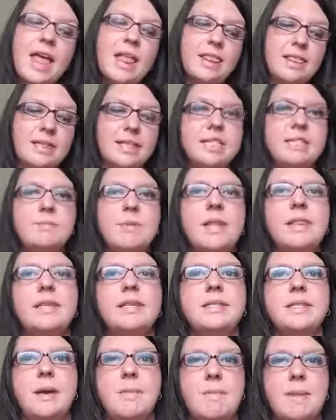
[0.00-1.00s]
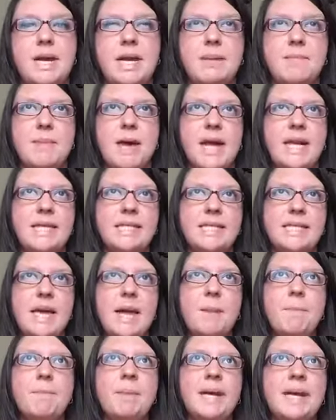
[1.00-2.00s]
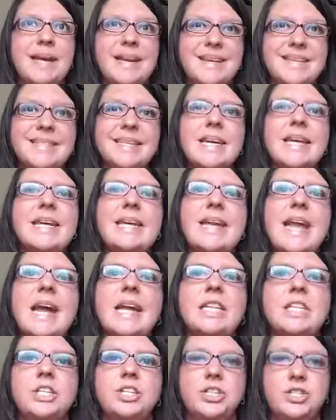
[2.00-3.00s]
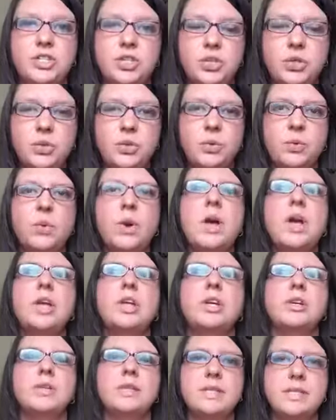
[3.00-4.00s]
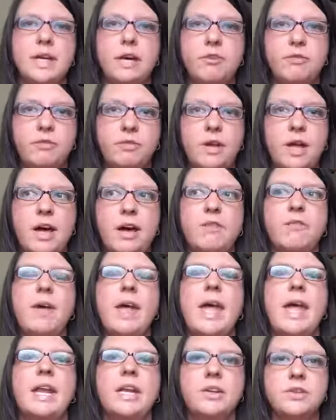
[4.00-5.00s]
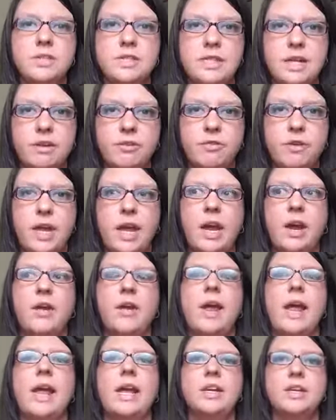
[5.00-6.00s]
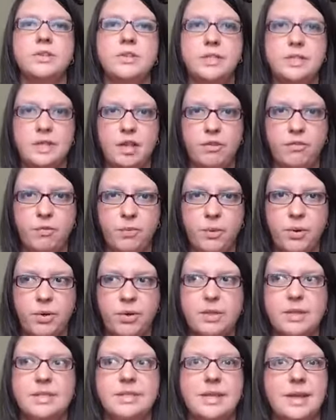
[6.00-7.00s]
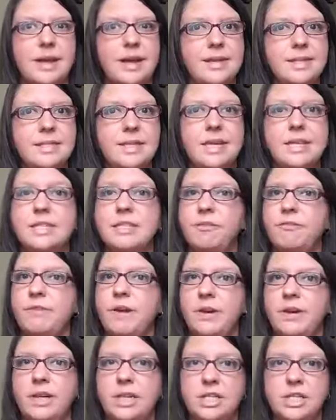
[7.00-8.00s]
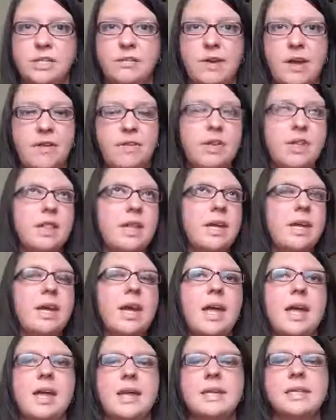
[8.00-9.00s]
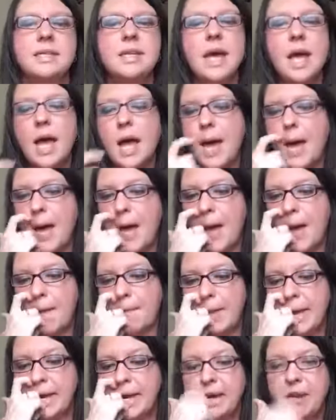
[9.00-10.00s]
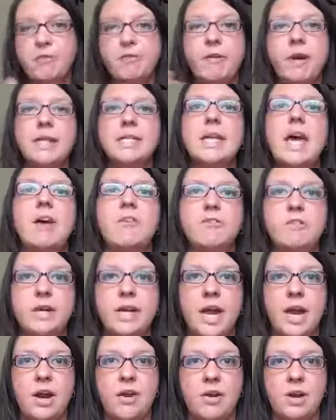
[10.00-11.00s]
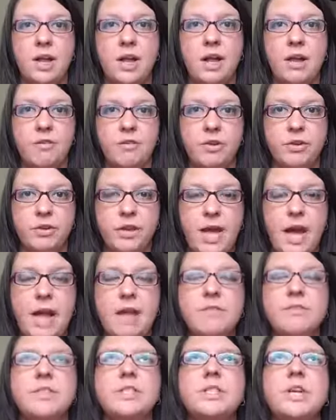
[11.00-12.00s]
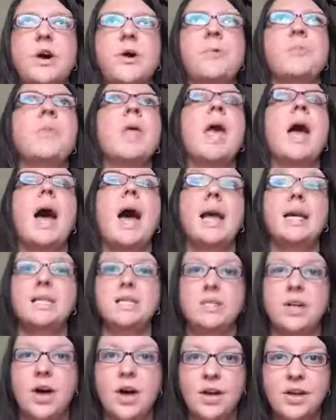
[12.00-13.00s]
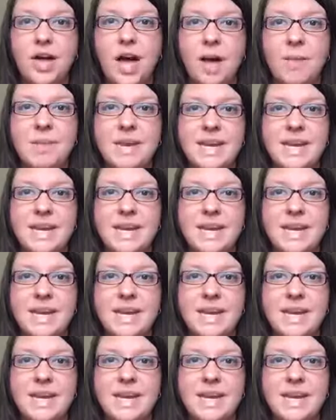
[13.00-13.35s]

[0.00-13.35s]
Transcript: This month is on money mindset, but it is connected to your self-love and your self-care and your self-worth. Because like I said, it's the foundation of everything, and it affects every area of your life. So I saw a common